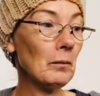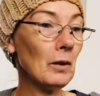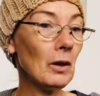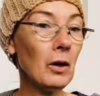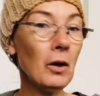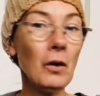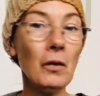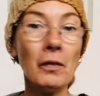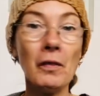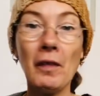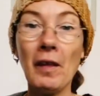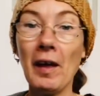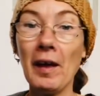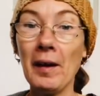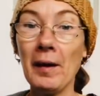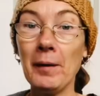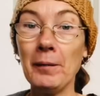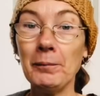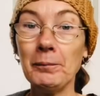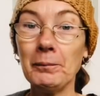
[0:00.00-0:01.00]
on
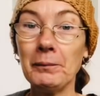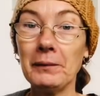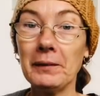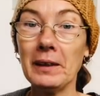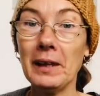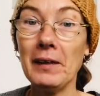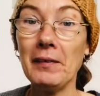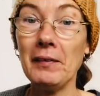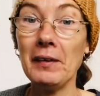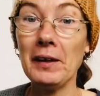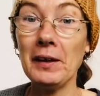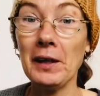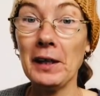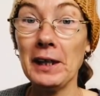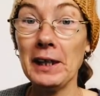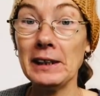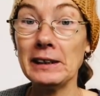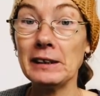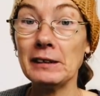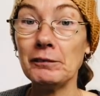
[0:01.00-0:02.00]
there. And then I
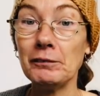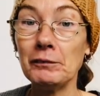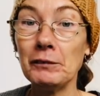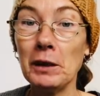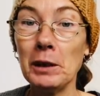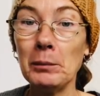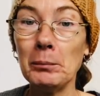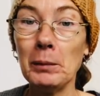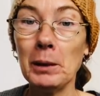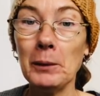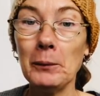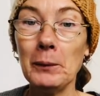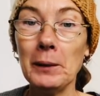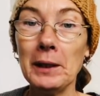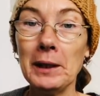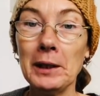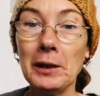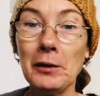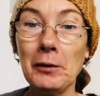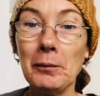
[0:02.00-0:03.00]
had to fight my
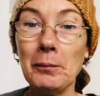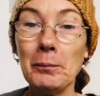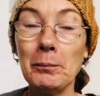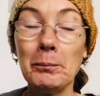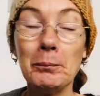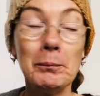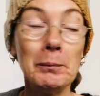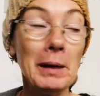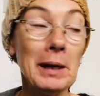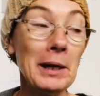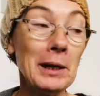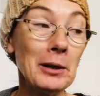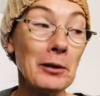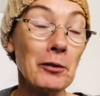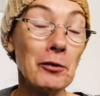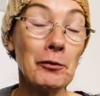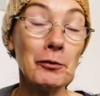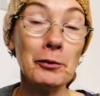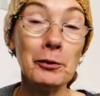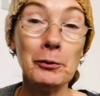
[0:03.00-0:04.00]
way back
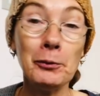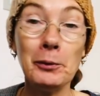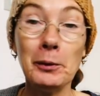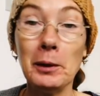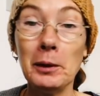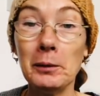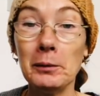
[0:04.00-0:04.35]
through